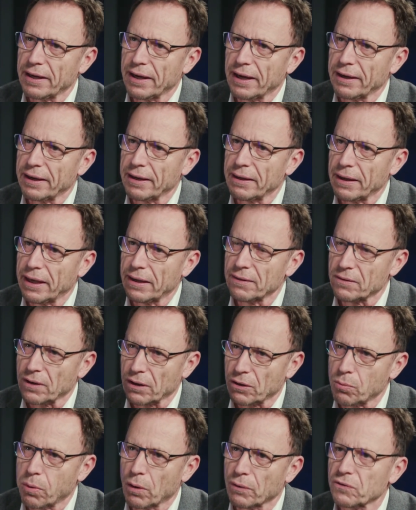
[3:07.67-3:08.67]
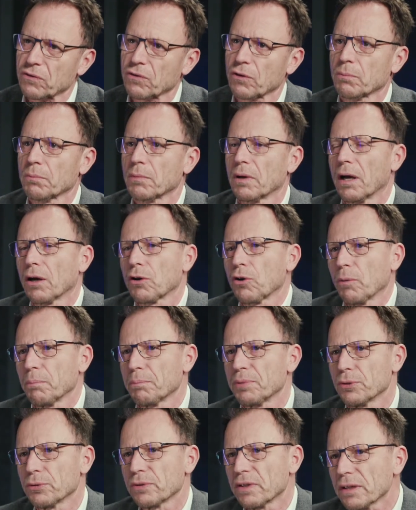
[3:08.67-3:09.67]
in the quantum
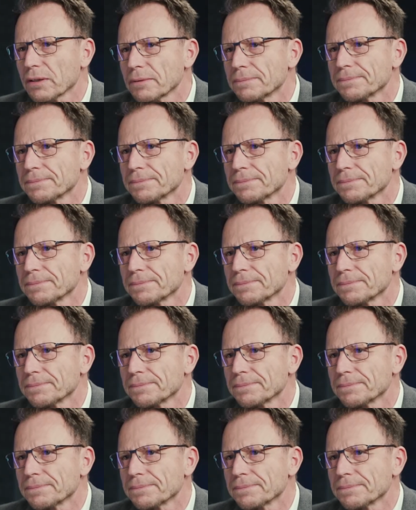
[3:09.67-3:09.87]
computing?